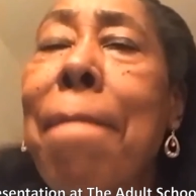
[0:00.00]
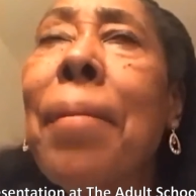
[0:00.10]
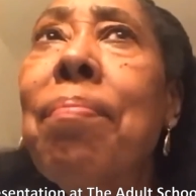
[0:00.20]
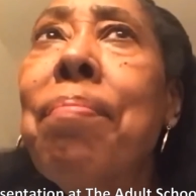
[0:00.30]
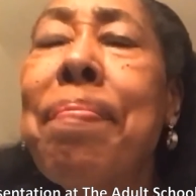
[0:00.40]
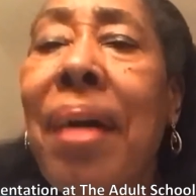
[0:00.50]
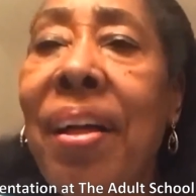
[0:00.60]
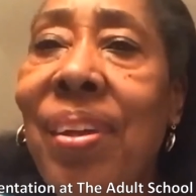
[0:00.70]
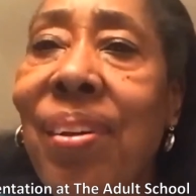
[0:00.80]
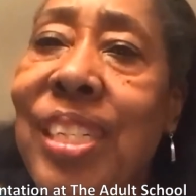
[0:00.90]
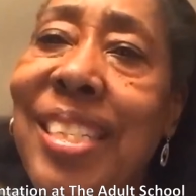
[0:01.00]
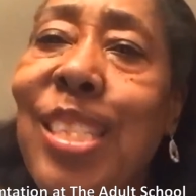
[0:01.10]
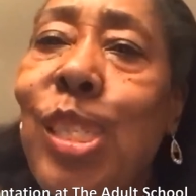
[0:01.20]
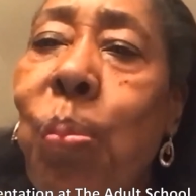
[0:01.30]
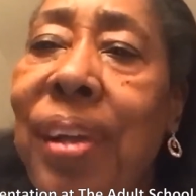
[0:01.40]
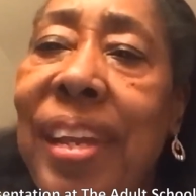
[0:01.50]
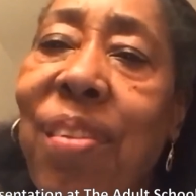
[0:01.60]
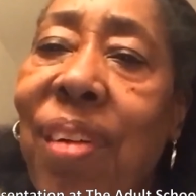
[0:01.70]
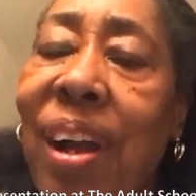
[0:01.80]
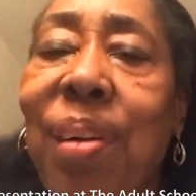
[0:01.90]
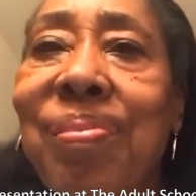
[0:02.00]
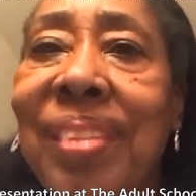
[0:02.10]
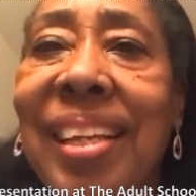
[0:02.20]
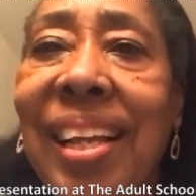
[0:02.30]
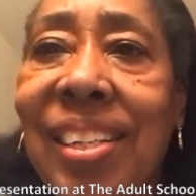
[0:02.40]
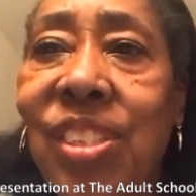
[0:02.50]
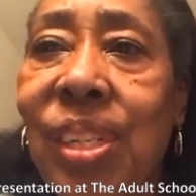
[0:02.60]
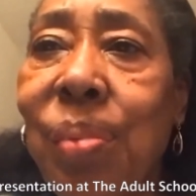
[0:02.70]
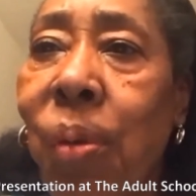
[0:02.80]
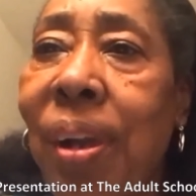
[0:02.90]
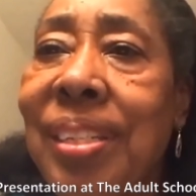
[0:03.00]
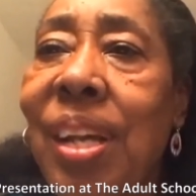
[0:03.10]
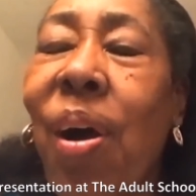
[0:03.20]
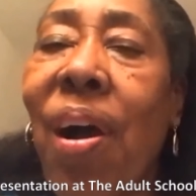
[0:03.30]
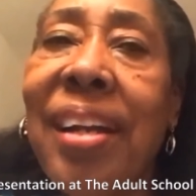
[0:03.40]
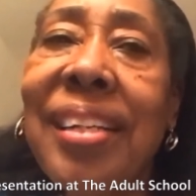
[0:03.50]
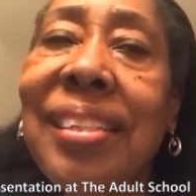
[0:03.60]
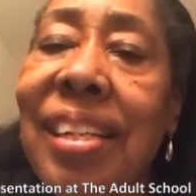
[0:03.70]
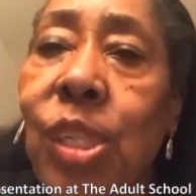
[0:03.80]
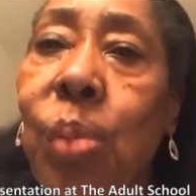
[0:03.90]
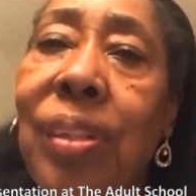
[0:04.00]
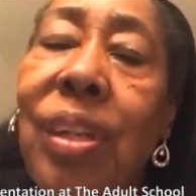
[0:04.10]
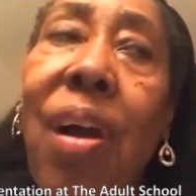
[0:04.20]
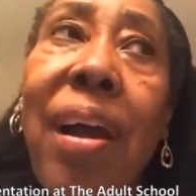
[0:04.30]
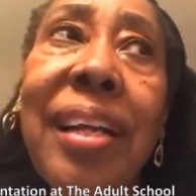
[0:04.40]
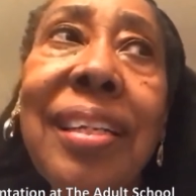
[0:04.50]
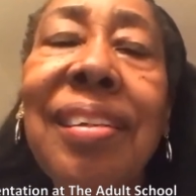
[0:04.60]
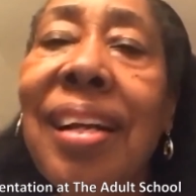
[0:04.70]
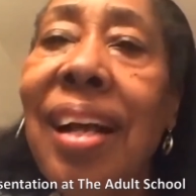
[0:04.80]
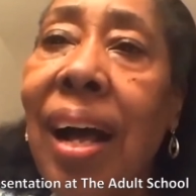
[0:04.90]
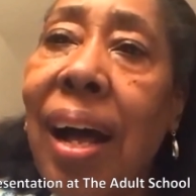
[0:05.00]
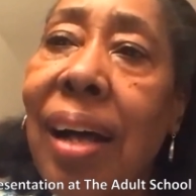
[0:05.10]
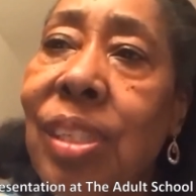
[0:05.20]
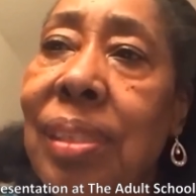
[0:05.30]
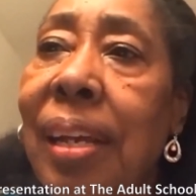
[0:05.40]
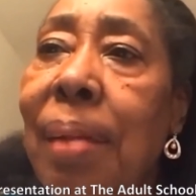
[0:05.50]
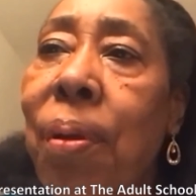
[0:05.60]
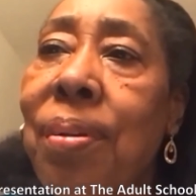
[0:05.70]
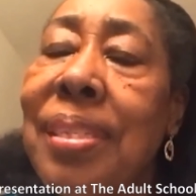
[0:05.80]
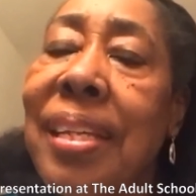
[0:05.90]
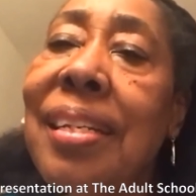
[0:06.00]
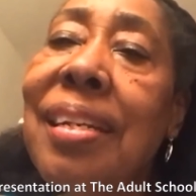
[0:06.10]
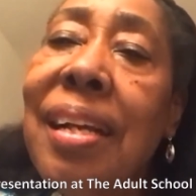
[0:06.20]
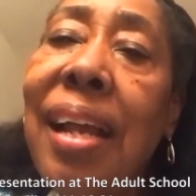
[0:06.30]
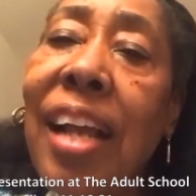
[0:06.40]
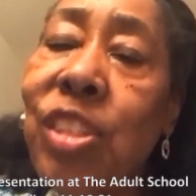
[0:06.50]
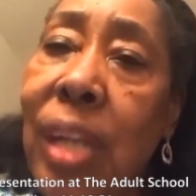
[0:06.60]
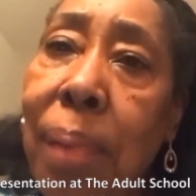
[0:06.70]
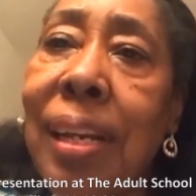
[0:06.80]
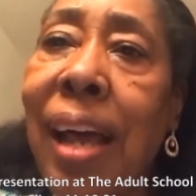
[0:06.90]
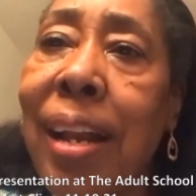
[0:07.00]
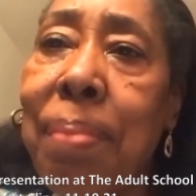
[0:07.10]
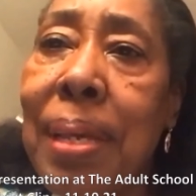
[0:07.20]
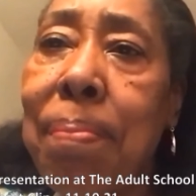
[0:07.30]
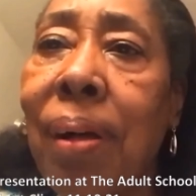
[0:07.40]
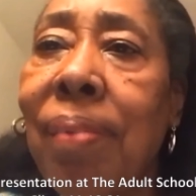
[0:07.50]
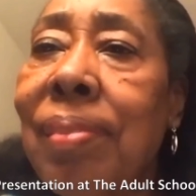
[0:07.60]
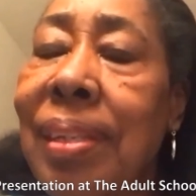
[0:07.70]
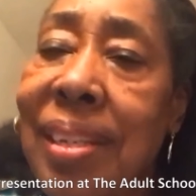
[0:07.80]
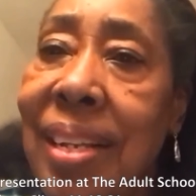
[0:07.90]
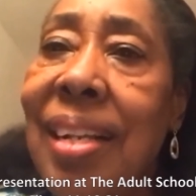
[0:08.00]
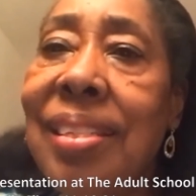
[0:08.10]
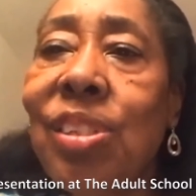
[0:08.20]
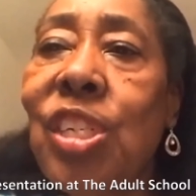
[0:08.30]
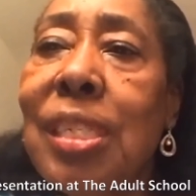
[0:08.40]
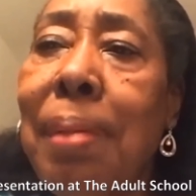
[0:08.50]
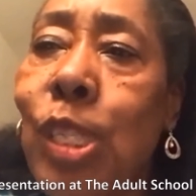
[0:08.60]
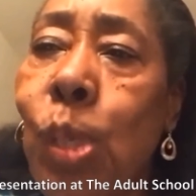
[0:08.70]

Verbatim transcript: mother, she's a superhero. She works hard and she worked hard and uh, she's a good person and she helped a lot of people. So she's my